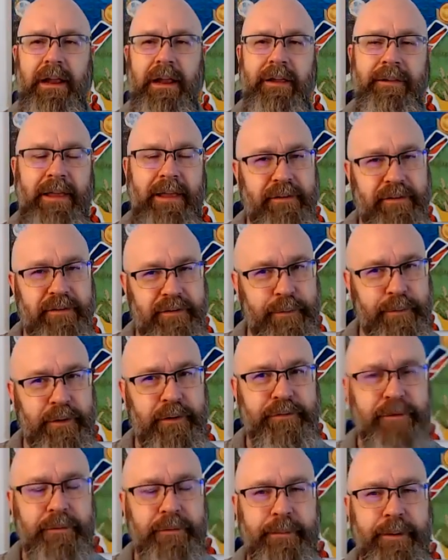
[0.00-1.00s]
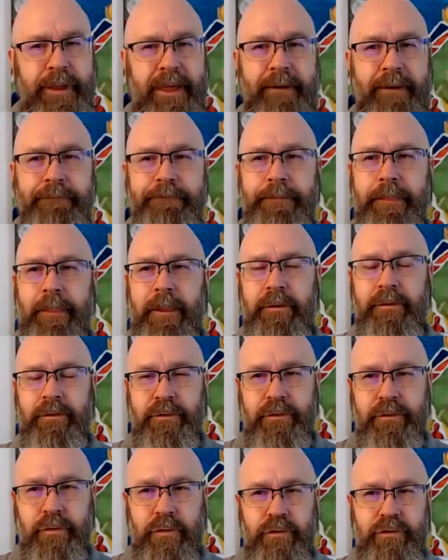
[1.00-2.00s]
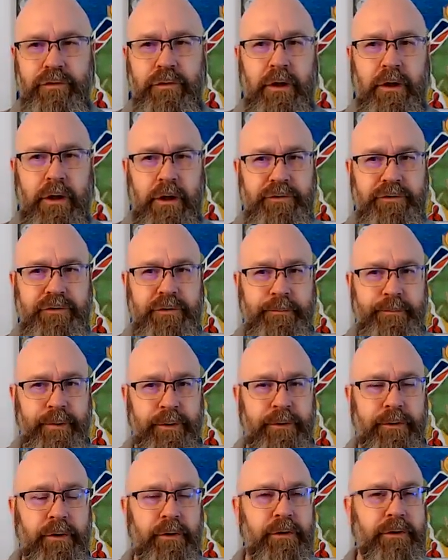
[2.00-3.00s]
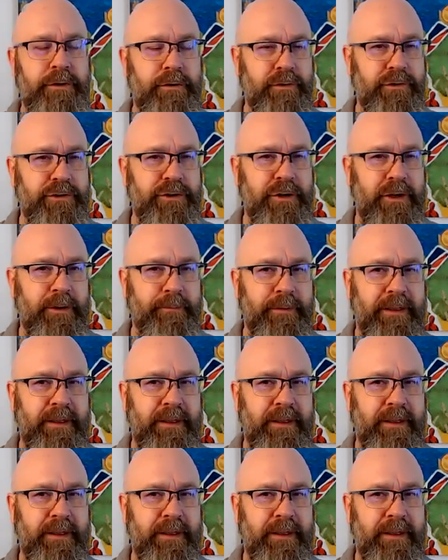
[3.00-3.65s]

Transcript: and they have a spiritual bent, social entrepreneurship